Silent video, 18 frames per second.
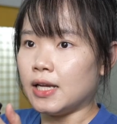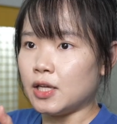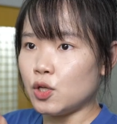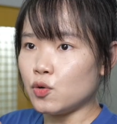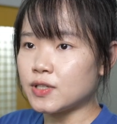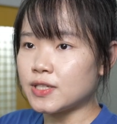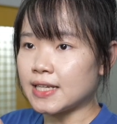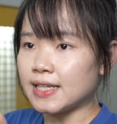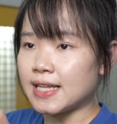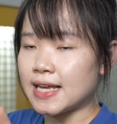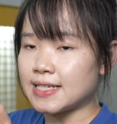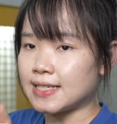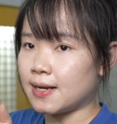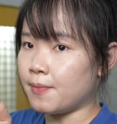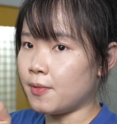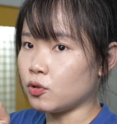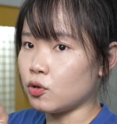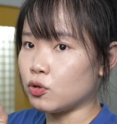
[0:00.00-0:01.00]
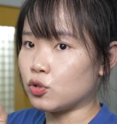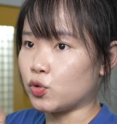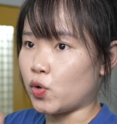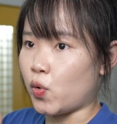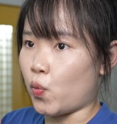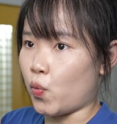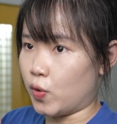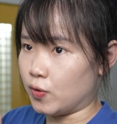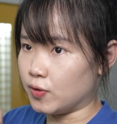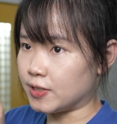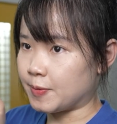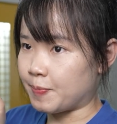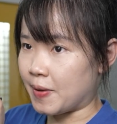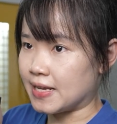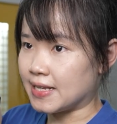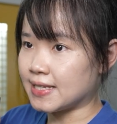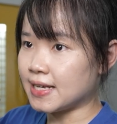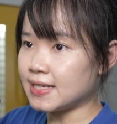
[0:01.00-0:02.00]
Using Tesla Model 3 wheel
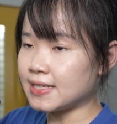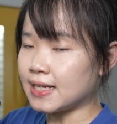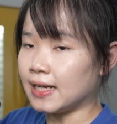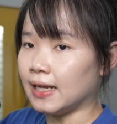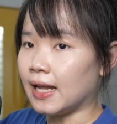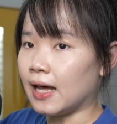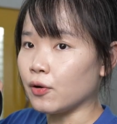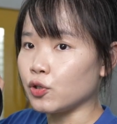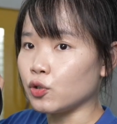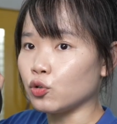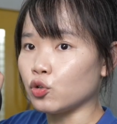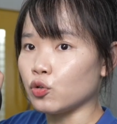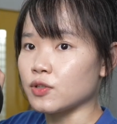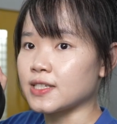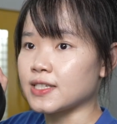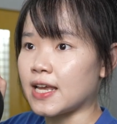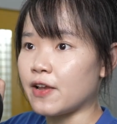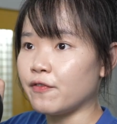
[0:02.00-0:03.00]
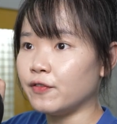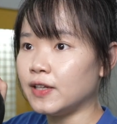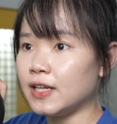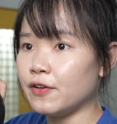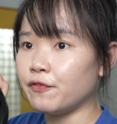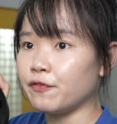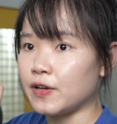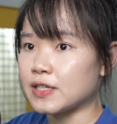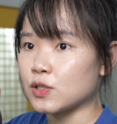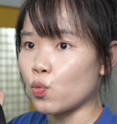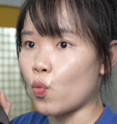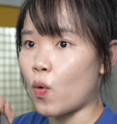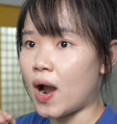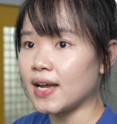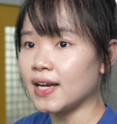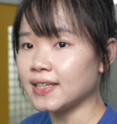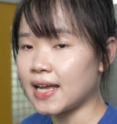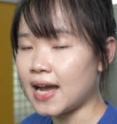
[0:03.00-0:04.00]
spacers allow you to safely fit
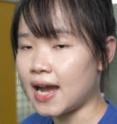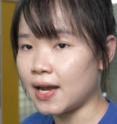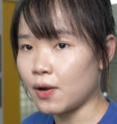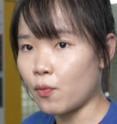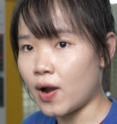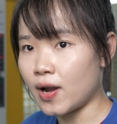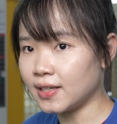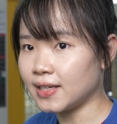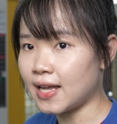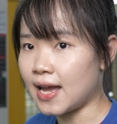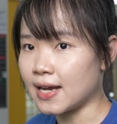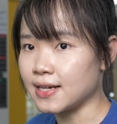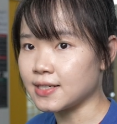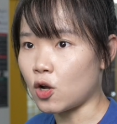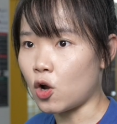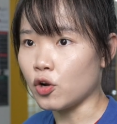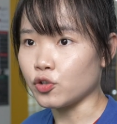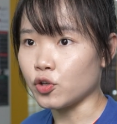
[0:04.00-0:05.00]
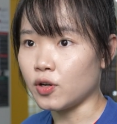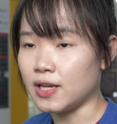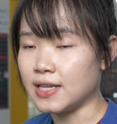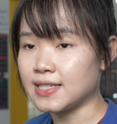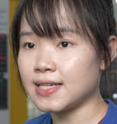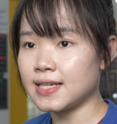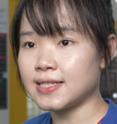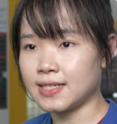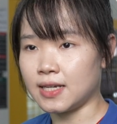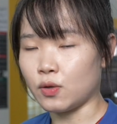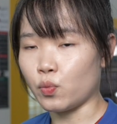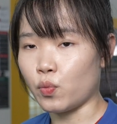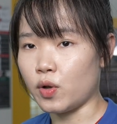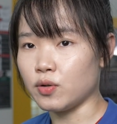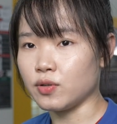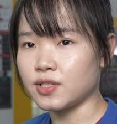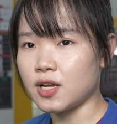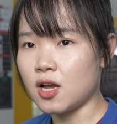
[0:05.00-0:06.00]
wide tires on your existing
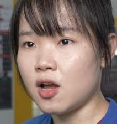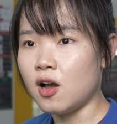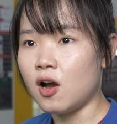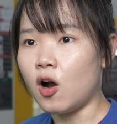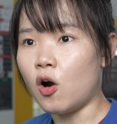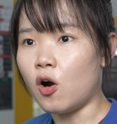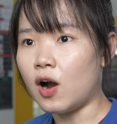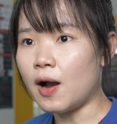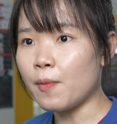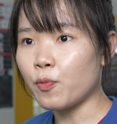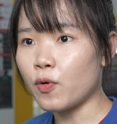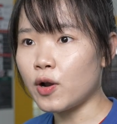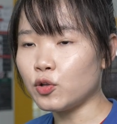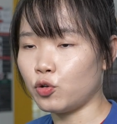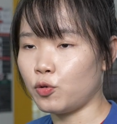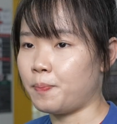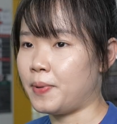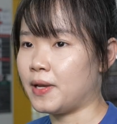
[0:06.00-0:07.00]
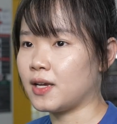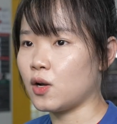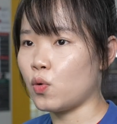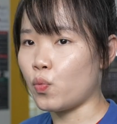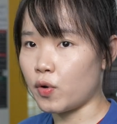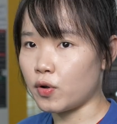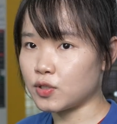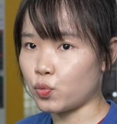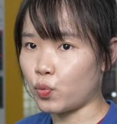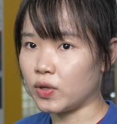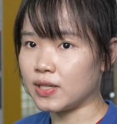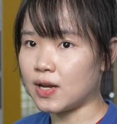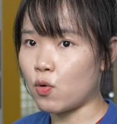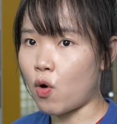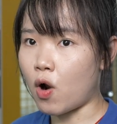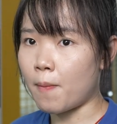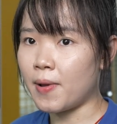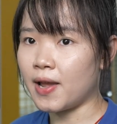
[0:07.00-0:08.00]
wheels, or upgrade to bigger wheels
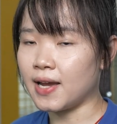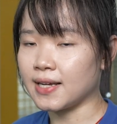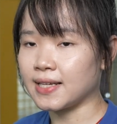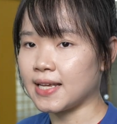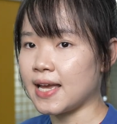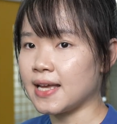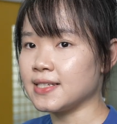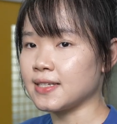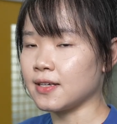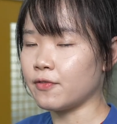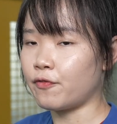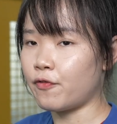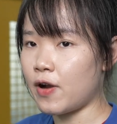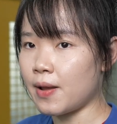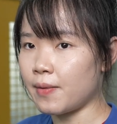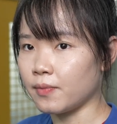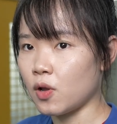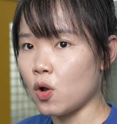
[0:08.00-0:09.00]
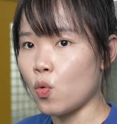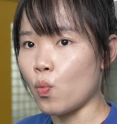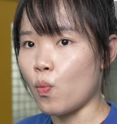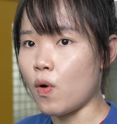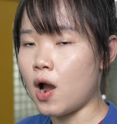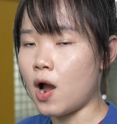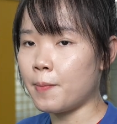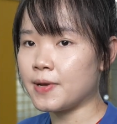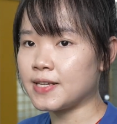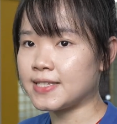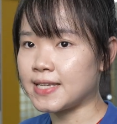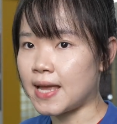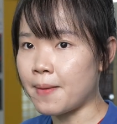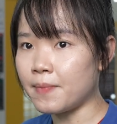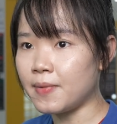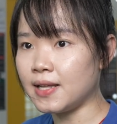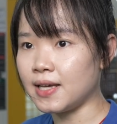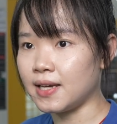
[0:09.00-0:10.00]
without rubbing against the frame, wheel hub
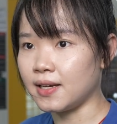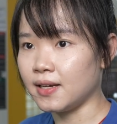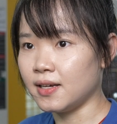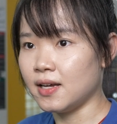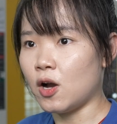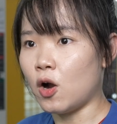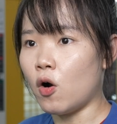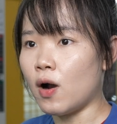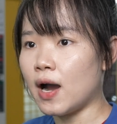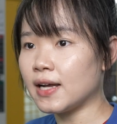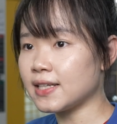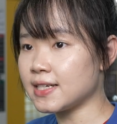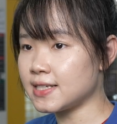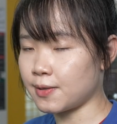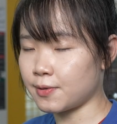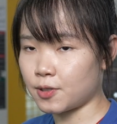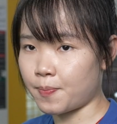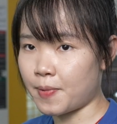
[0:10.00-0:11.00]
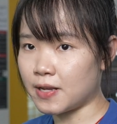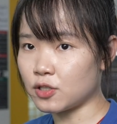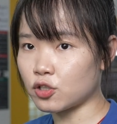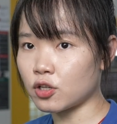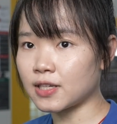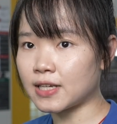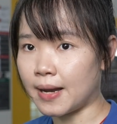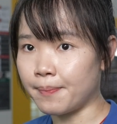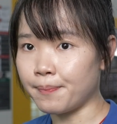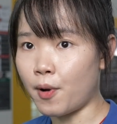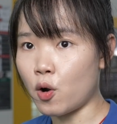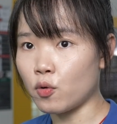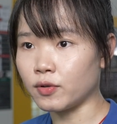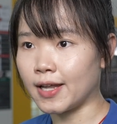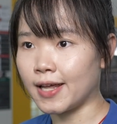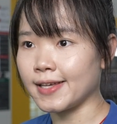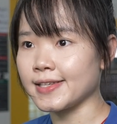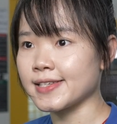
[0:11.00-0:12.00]
assembly, or other suspension
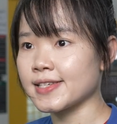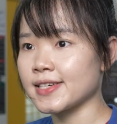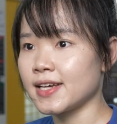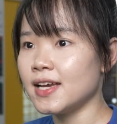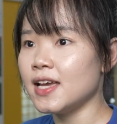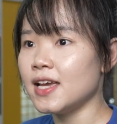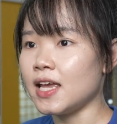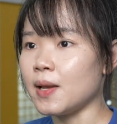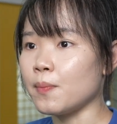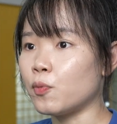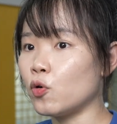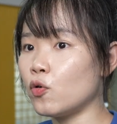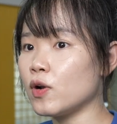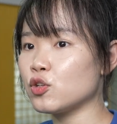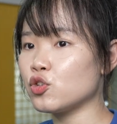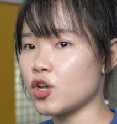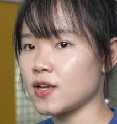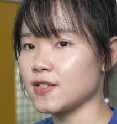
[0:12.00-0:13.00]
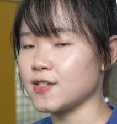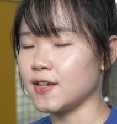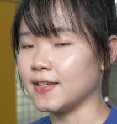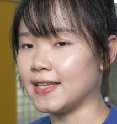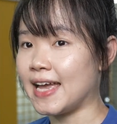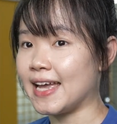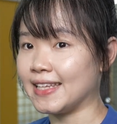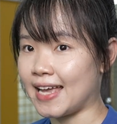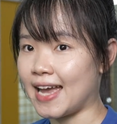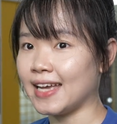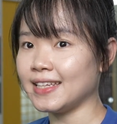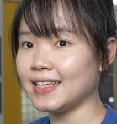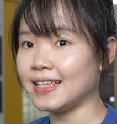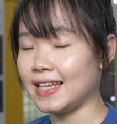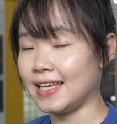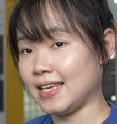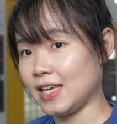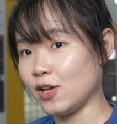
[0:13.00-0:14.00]
components, improving traction and
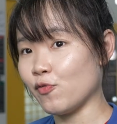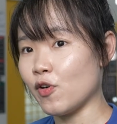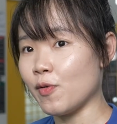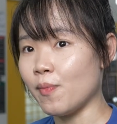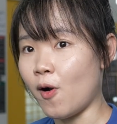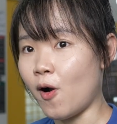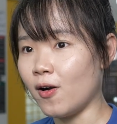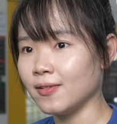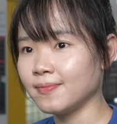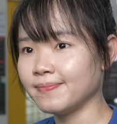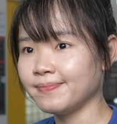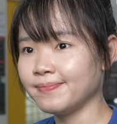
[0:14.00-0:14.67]
handling even more.